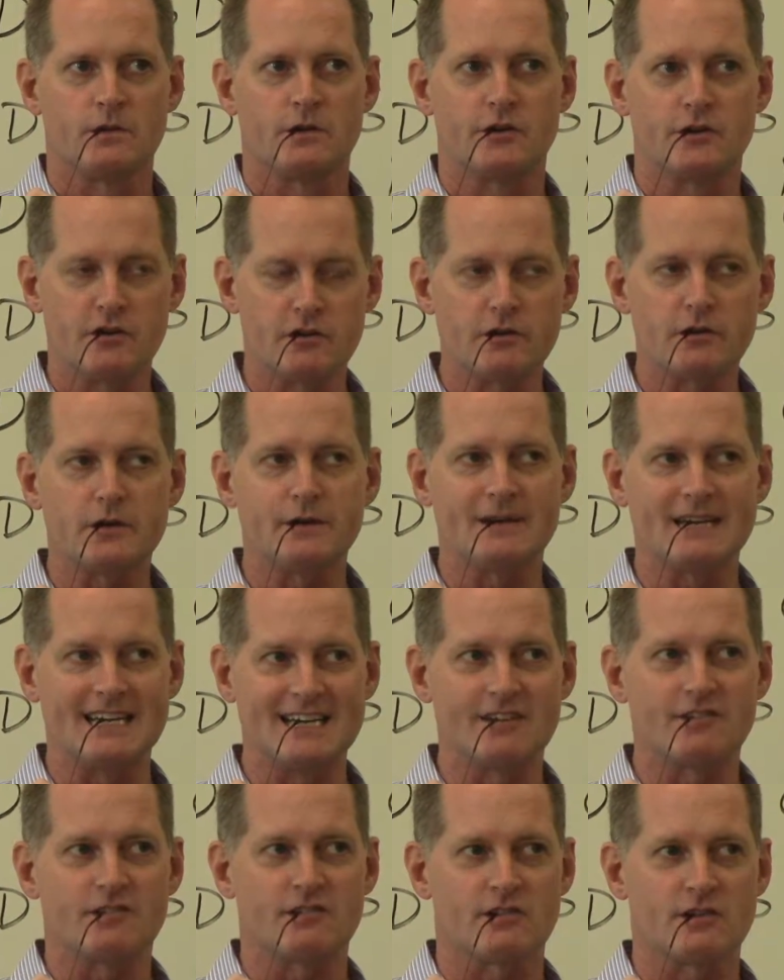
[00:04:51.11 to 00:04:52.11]
Deuteronomy
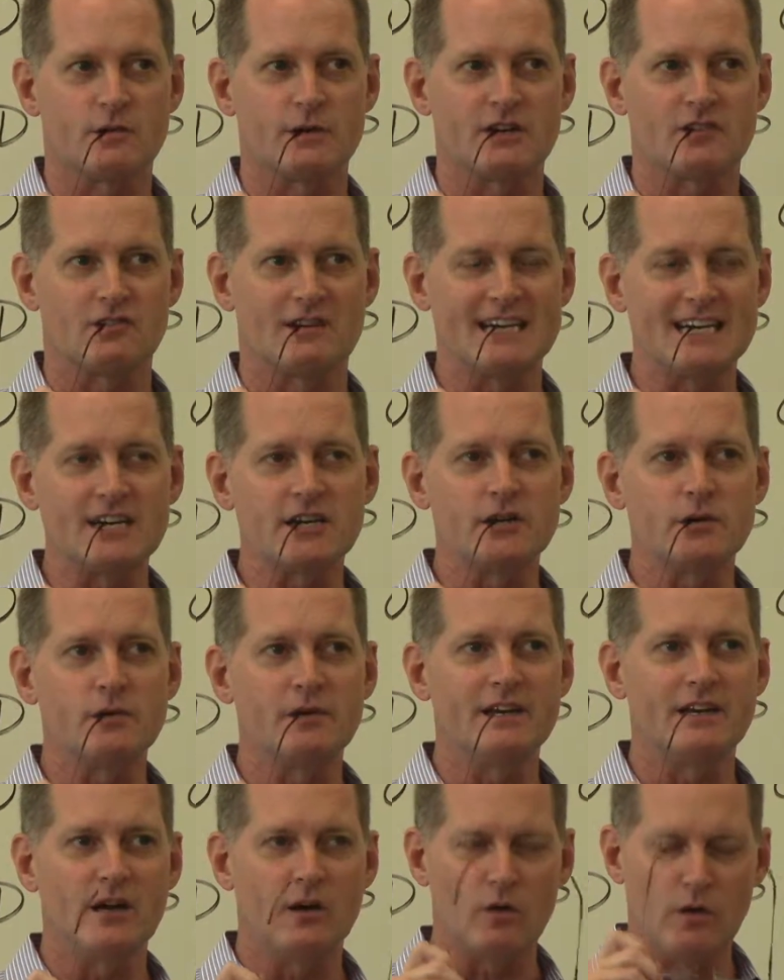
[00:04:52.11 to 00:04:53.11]
answers the question, how do
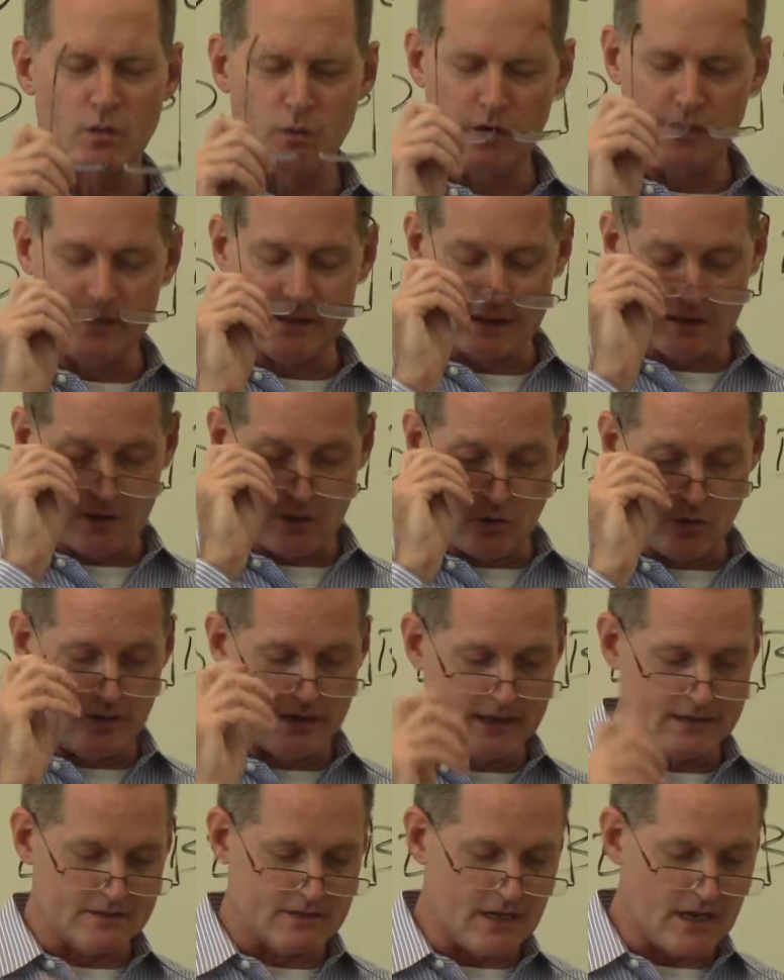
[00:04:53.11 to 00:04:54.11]
we know a word that the Lord
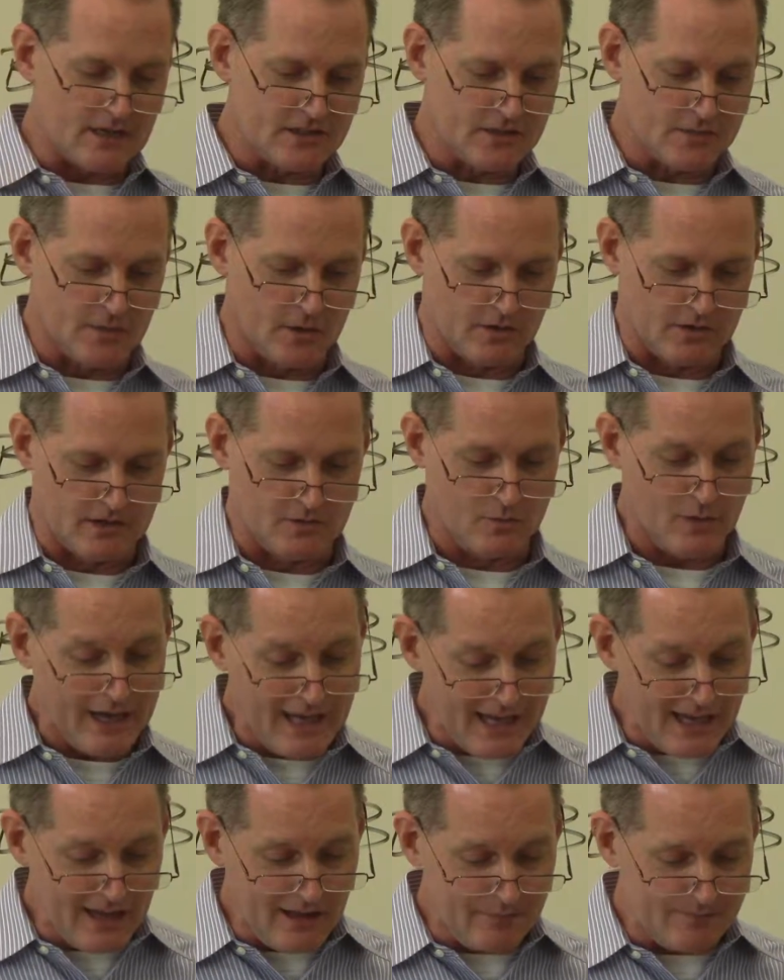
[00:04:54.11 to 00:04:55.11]
has not spoken?
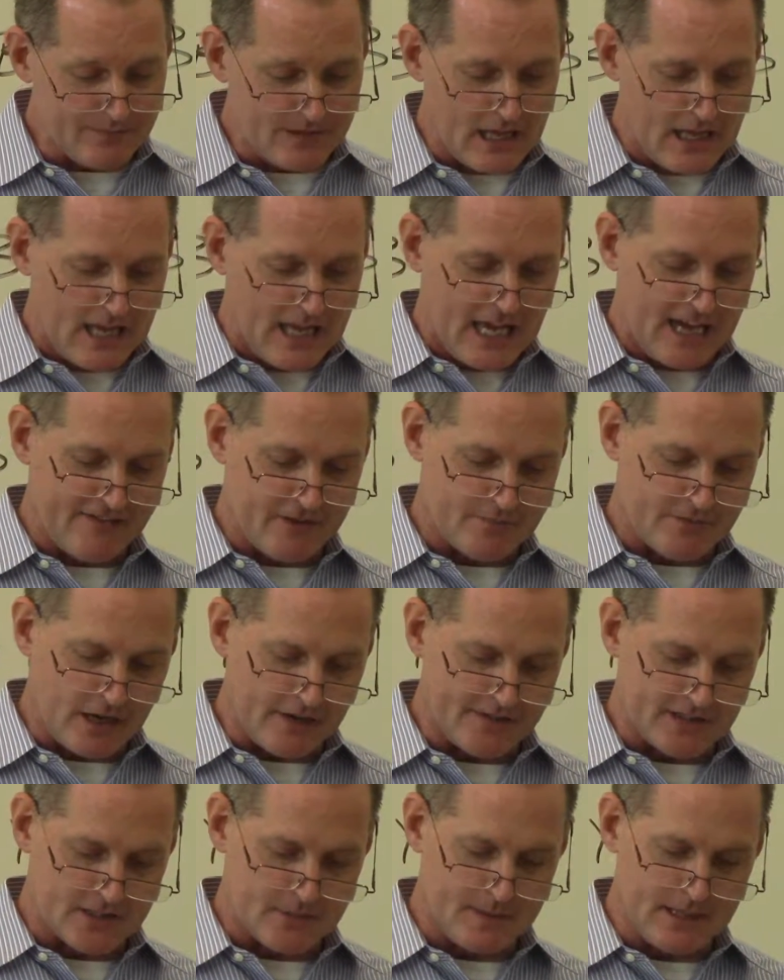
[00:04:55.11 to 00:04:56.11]
Well, if a
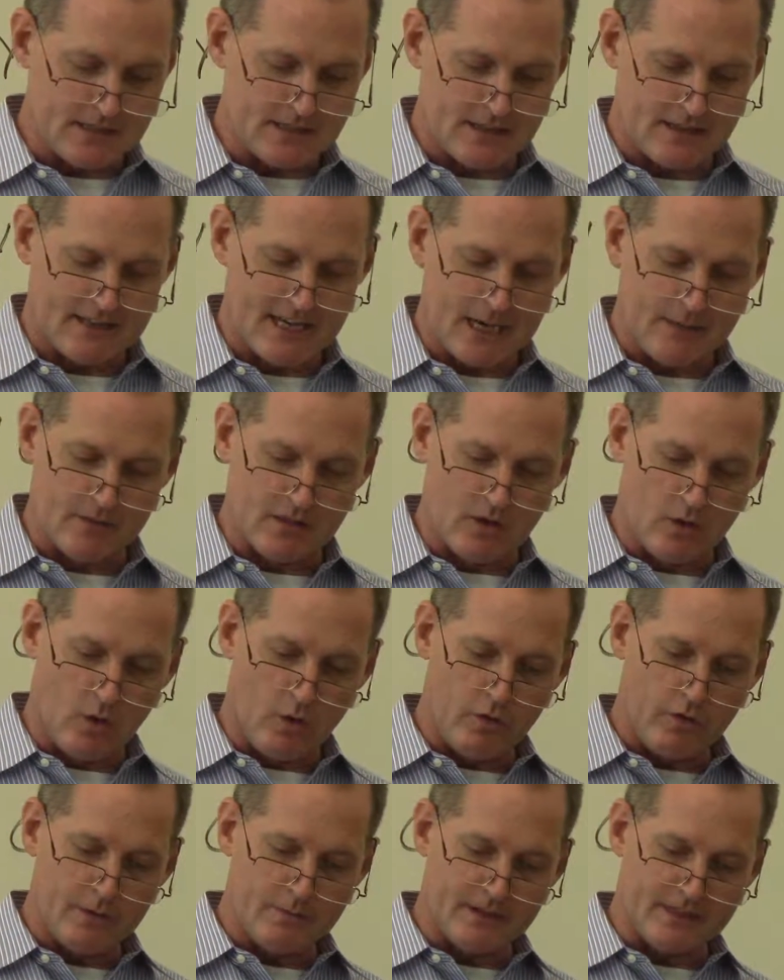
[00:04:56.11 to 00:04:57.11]
prophet speaks in the name of the
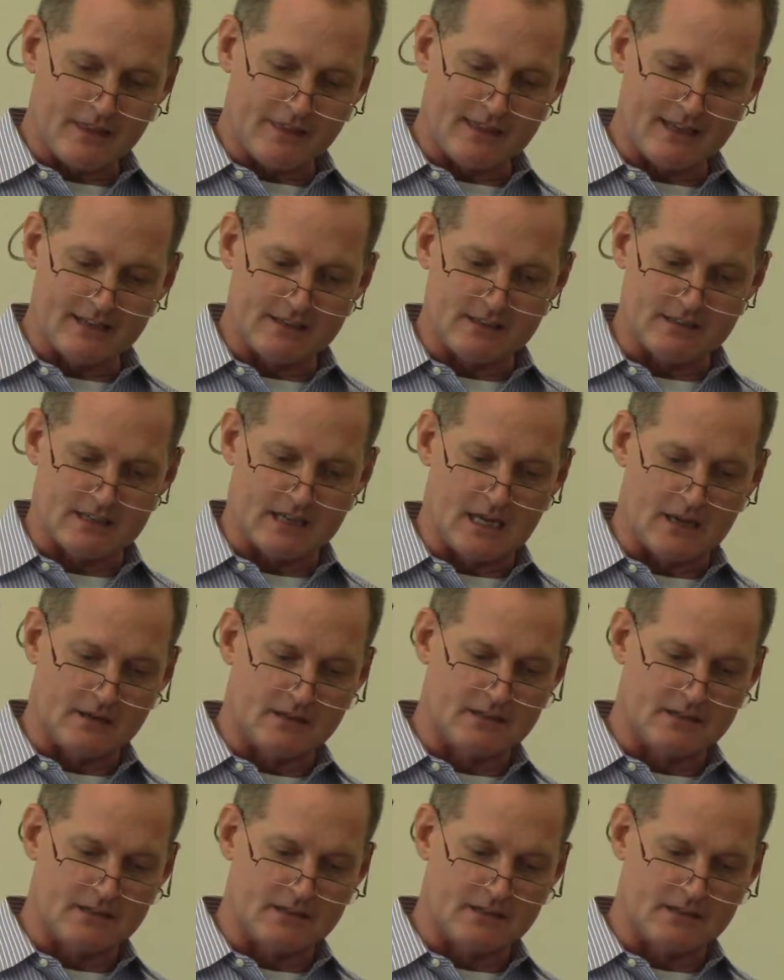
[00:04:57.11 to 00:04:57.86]
Lord, but the thing doesn't